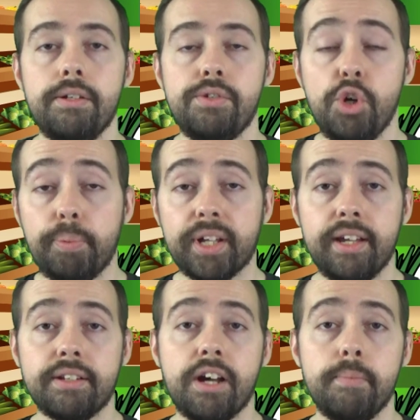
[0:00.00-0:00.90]

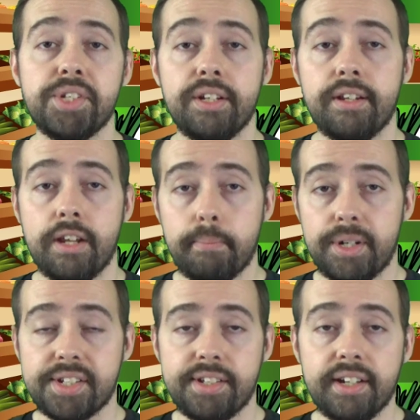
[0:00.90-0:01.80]
Duplicant comes in at number
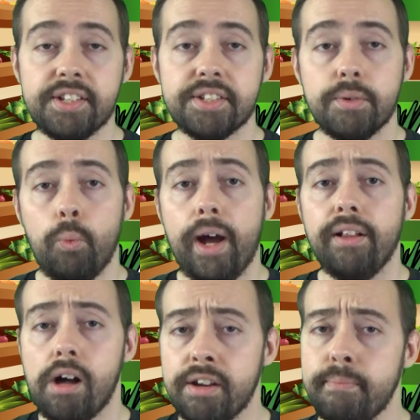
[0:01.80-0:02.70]
6.
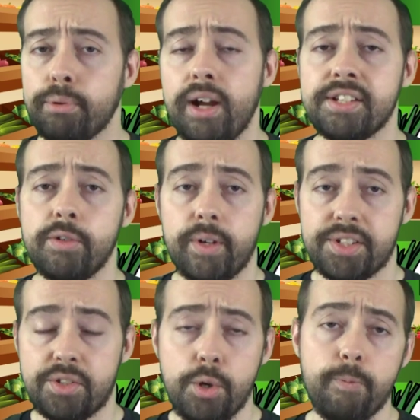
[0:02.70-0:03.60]
Well, unimpressive as
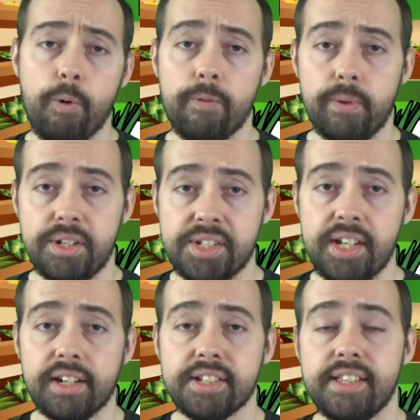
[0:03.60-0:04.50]
a 2/4 for
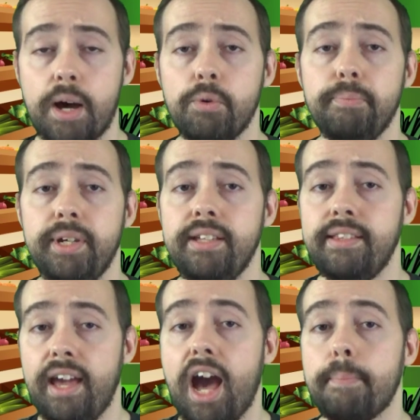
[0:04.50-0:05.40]
6, that would be
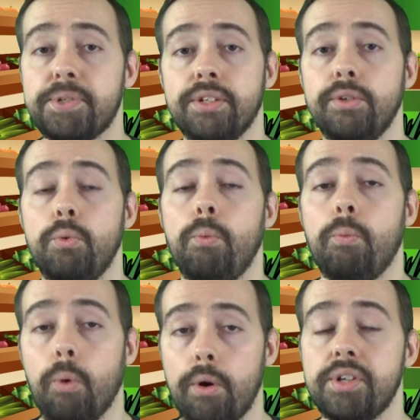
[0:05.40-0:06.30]
the absolute
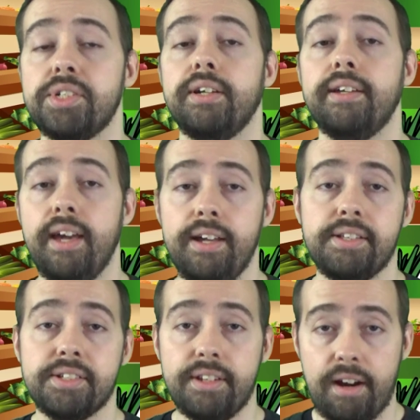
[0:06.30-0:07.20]
worst case
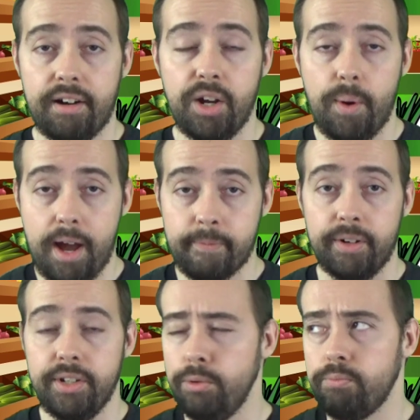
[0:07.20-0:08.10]
scenario
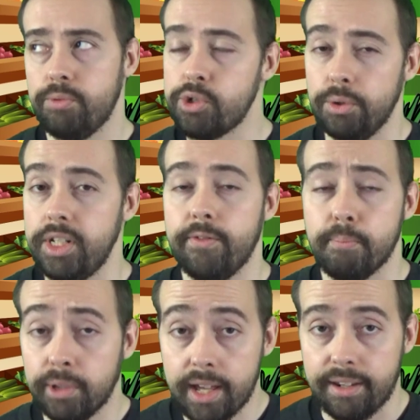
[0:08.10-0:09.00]
ever. You shouldn't even
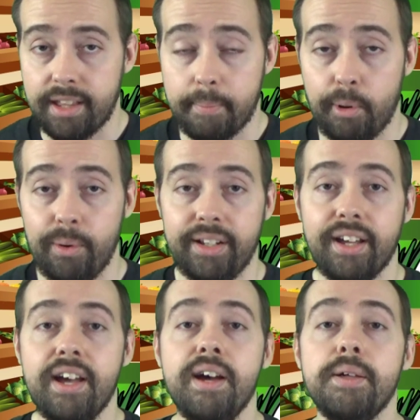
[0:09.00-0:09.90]
play it at that point.
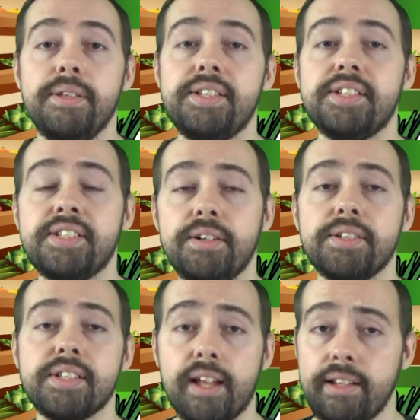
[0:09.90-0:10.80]
This is still
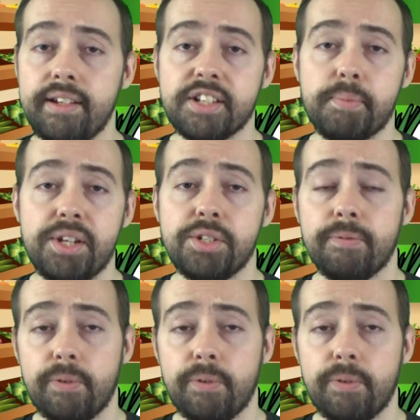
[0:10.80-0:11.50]
slightly expensive